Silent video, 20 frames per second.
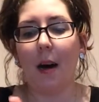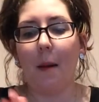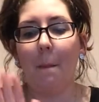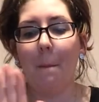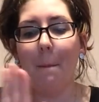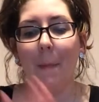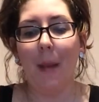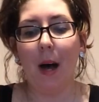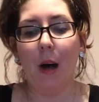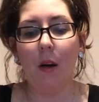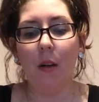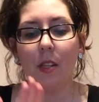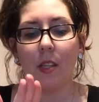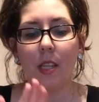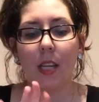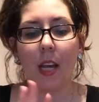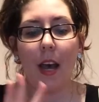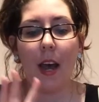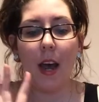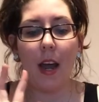
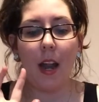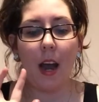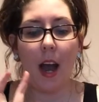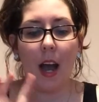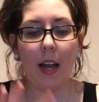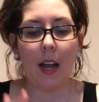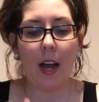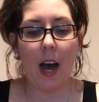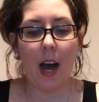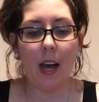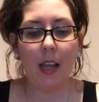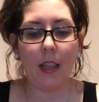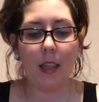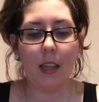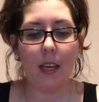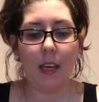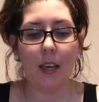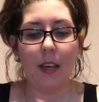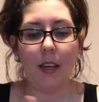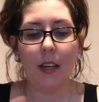melts, and I got
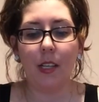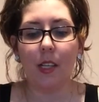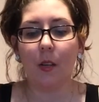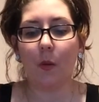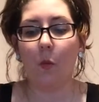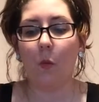these,